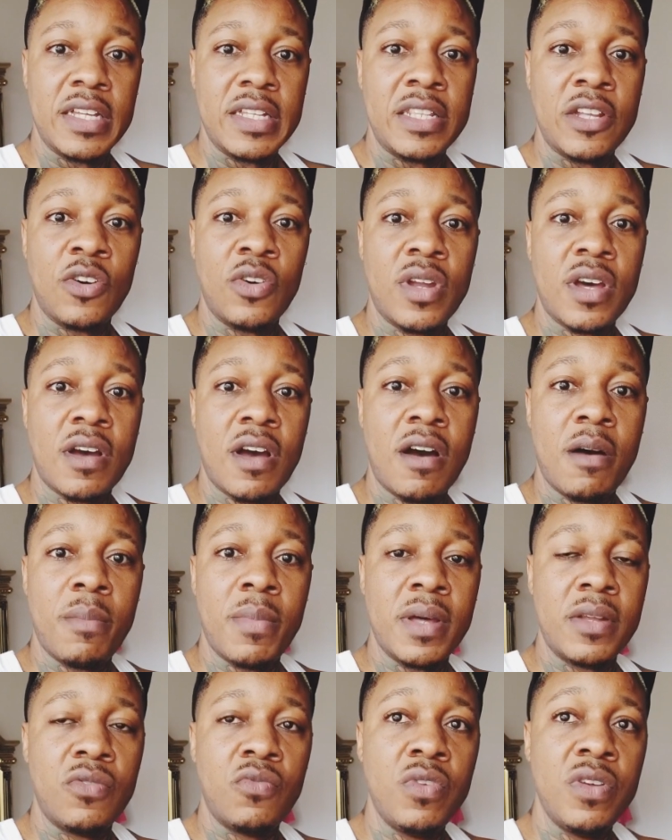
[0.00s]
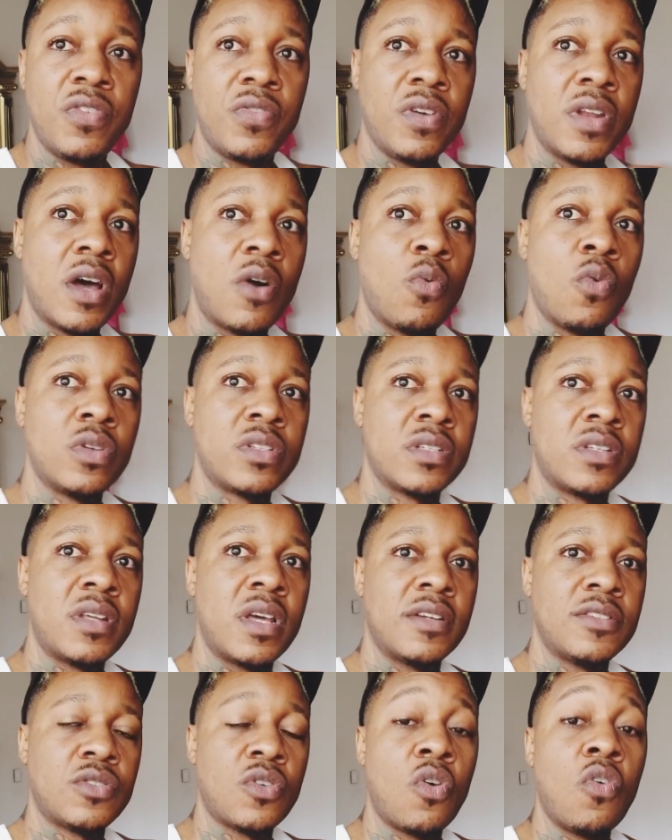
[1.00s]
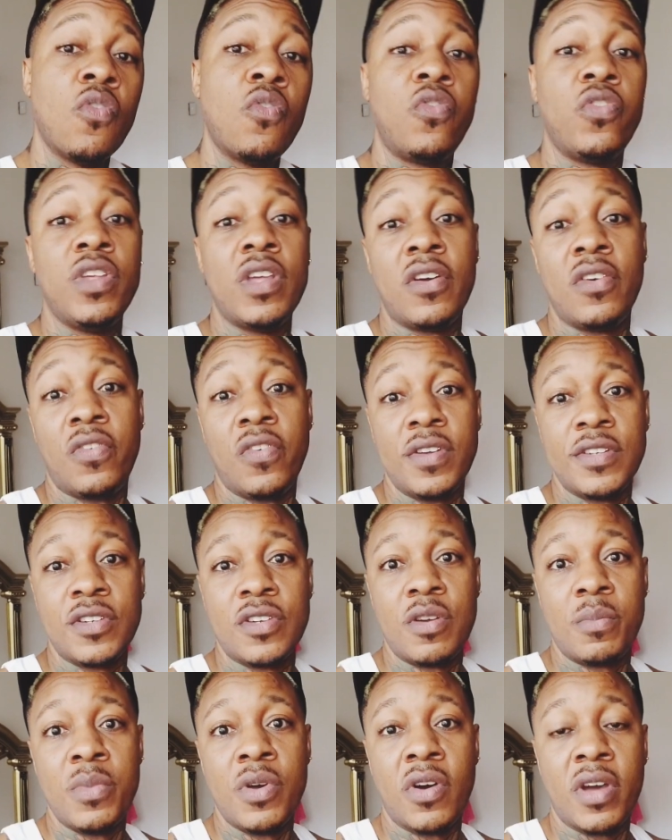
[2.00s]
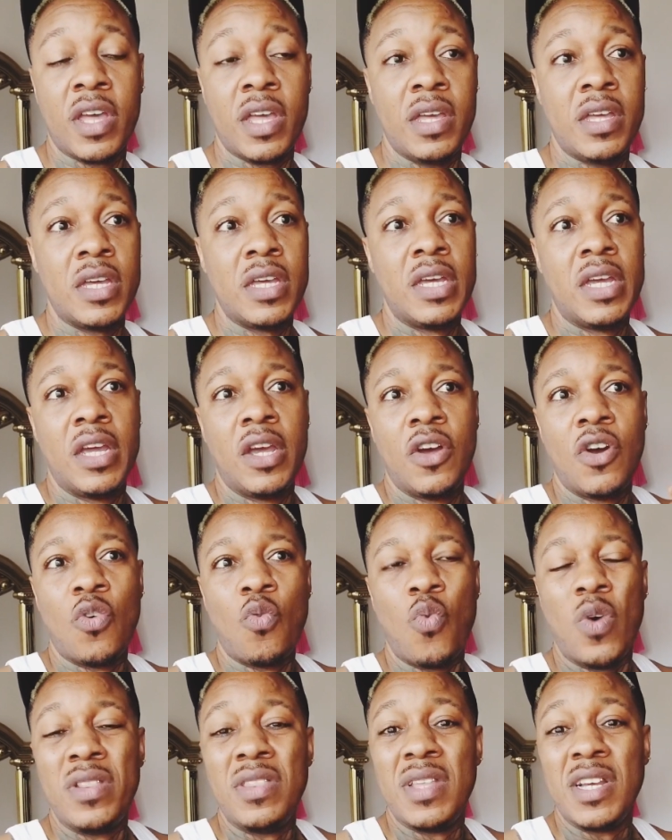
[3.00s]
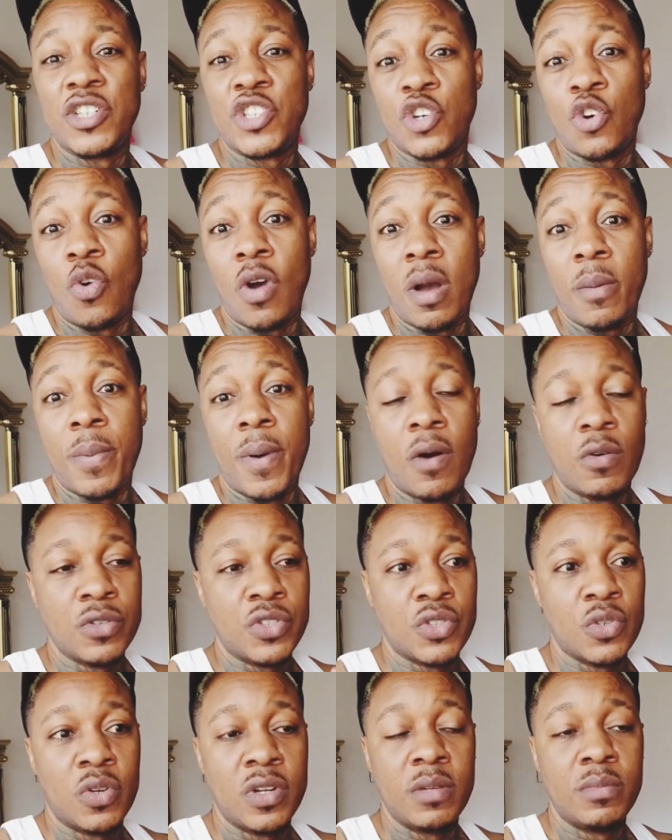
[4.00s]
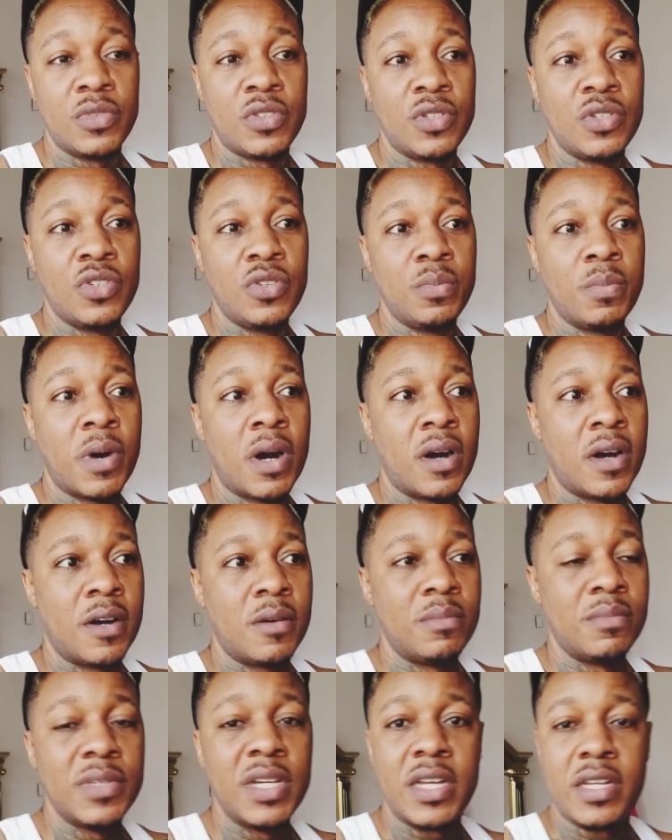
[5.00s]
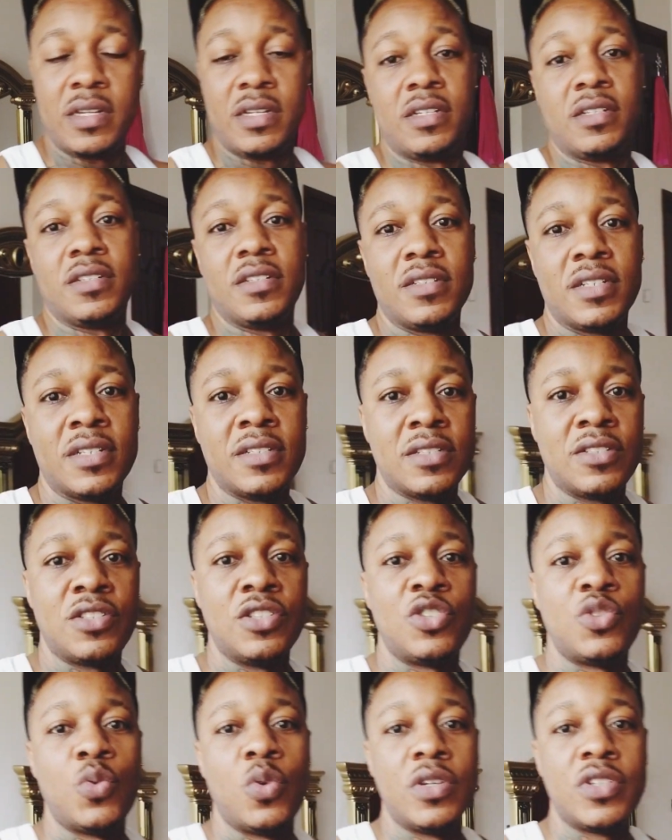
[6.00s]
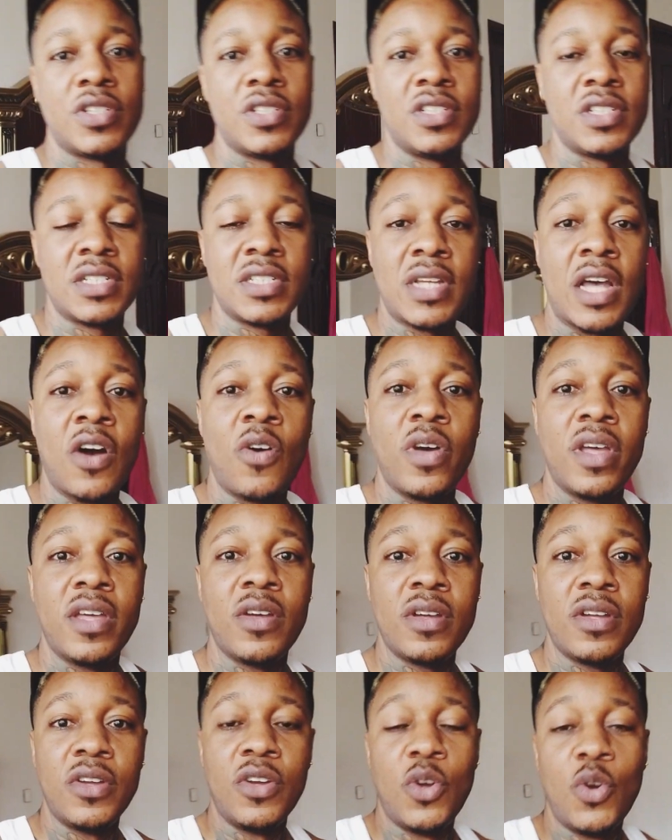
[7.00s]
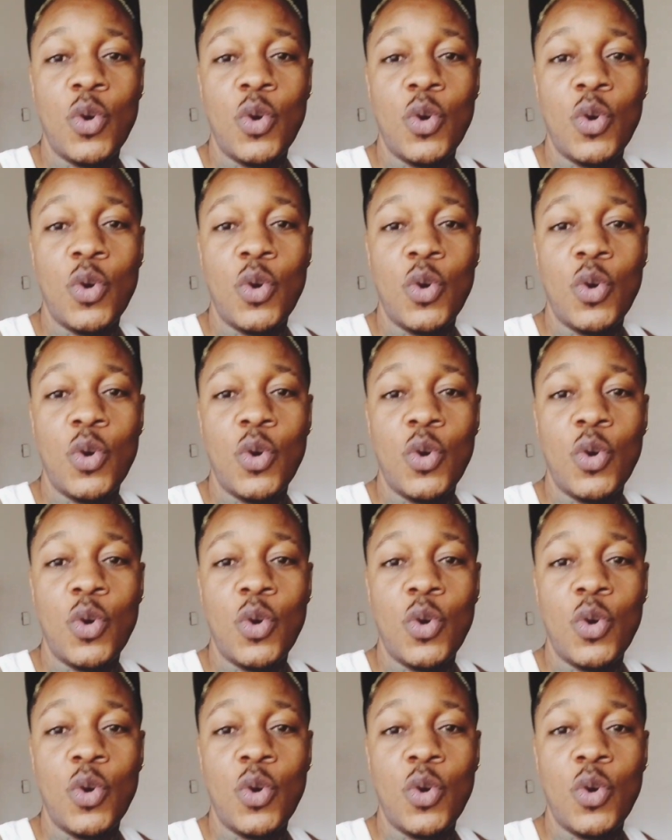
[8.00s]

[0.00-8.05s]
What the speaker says: They're going to come and refill our water tanks. So hopefully, everything's going to be okay. When they show up, I'll show them to you. But yeah, that's the situation just out here.